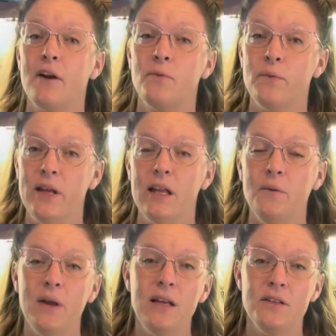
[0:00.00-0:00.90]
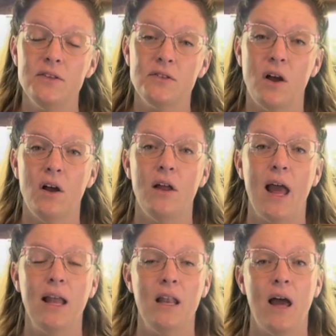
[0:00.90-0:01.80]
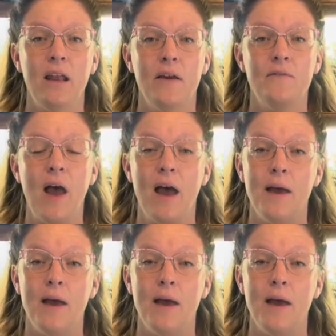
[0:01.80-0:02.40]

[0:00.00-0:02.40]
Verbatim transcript: I really want to install a lot of